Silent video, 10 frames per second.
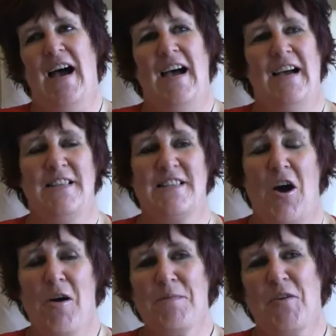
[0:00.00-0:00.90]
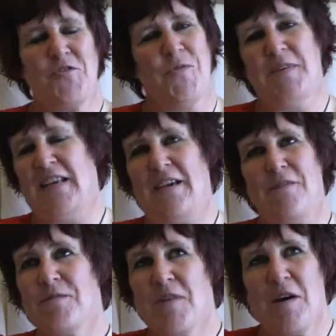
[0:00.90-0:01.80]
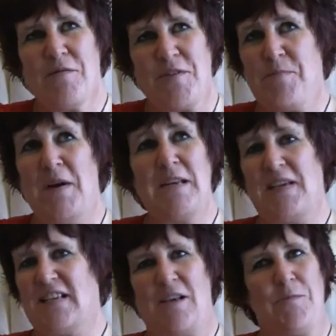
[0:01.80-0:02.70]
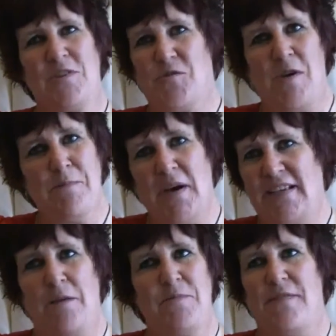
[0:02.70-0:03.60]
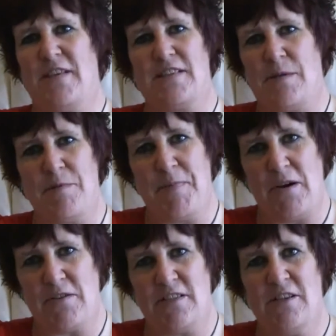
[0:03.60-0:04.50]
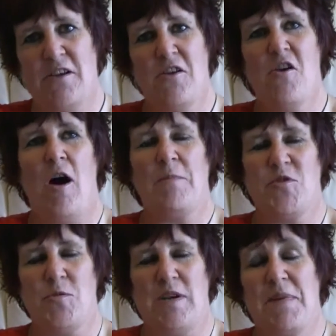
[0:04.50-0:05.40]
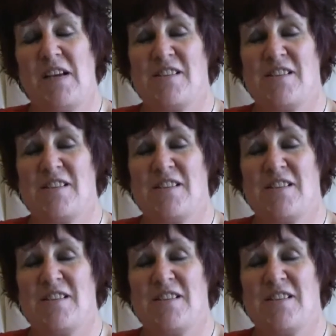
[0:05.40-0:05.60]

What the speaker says: And I'm not doing it for the money, because I want to earn money. I'm not that type of person. I'm doing it